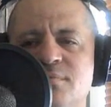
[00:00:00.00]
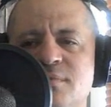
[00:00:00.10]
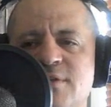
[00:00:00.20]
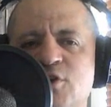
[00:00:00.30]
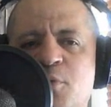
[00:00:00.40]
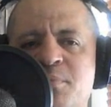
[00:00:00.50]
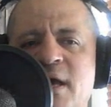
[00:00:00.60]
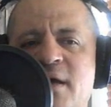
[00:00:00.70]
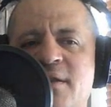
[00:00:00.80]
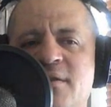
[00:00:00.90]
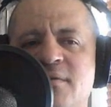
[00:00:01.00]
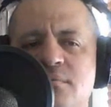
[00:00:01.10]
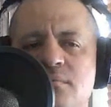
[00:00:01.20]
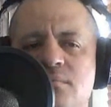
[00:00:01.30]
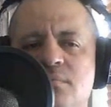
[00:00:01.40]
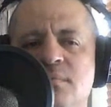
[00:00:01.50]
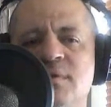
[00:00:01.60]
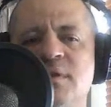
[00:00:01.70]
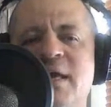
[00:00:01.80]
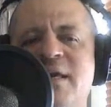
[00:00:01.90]
Let's hope that
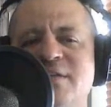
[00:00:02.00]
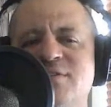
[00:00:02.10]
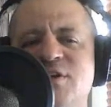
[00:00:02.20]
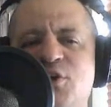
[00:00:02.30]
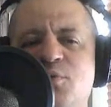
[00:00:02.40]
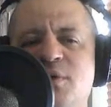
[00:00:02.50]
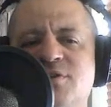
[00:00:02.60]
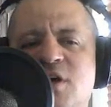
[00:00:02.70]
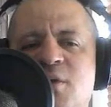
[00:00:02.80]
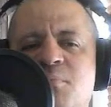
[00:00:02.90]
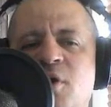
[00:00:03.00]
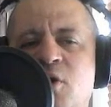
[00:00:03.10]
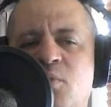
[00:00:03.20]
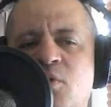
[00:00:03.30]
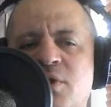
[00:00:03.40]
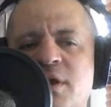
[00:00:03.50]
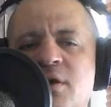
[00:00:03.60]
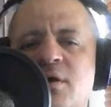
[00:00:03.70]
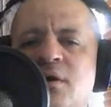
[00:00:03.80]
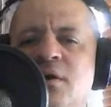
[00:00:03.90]
they continue this ball rolling.
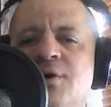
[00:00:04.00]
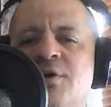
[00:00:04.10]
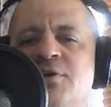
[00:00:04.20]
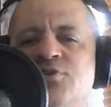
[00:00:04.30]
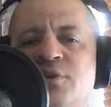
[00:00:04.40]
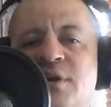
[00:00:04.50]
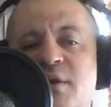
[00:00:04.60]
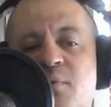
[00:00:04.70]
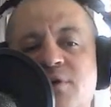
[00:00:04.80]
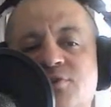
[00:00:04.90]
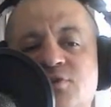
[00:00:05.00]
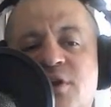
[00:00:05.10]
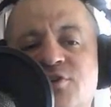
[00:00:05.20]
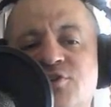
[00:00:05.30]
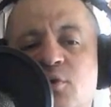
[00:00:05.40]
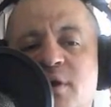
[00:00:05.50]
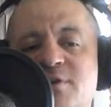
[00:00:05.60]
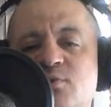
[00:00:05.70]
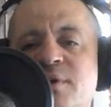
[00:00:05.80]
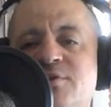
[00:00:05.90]
Trinity wrestles on the show
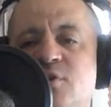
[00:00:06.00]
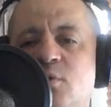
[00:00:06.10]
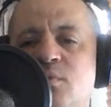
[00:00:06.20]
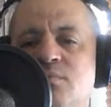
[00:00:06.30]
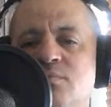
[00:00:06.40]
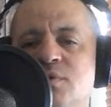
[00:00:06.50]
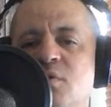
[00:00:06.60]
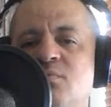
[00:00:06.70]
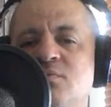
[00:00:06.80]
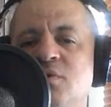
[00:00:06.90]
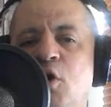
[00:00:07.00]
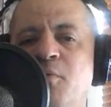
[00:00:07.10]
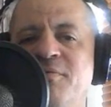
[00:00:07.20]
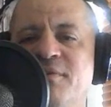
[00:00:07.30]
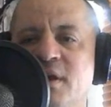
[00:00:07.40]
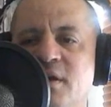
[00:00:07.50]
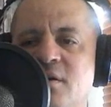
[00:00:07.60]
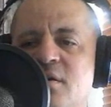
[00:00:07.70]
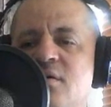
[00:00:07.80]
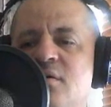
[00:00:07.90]
next week, so, you know,
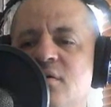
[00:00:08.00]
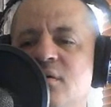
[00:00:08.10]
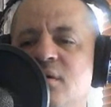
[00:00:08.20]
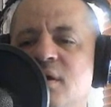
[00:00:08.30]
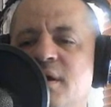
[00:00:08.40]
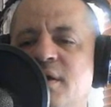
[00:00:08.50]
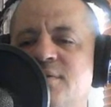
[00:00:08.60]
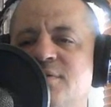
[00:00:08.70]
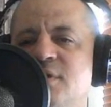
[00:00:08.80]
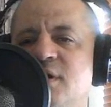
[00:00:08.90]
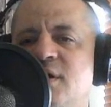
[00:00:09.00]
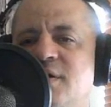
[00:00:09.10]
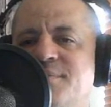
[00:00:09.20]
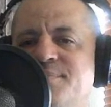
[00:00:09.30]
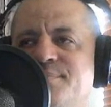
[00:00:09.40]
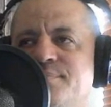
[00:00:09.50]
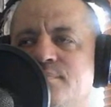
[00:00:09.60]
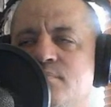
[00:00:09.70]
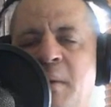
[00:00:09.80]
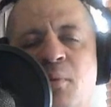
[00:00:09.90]
hopefully it's more
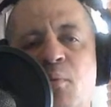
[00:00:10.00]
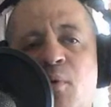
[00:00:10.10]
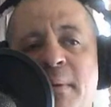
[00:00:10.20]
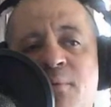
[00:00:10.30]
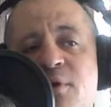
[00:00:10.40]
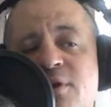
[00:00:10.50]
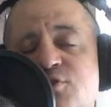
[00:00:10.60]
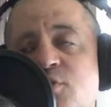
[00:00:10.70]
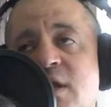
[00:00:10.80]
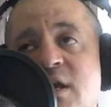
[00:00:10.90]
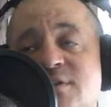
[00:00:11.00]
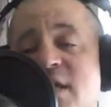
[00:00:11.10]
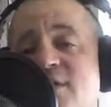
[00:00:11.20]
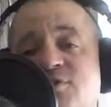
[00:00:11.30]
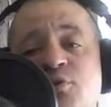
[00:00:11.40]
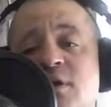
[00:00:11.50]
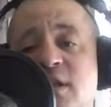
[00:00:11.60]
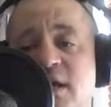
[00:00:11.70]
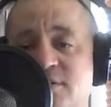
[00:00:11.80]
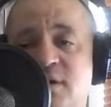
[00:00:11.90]
people are going to tune in, because they didn't tune in
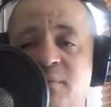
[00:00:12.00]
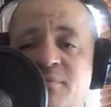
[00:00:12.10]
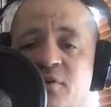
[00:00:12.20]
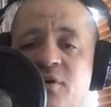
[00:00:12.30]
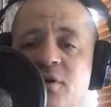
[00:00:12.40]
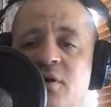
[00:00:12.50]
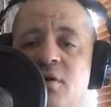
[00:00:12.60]
last time for her.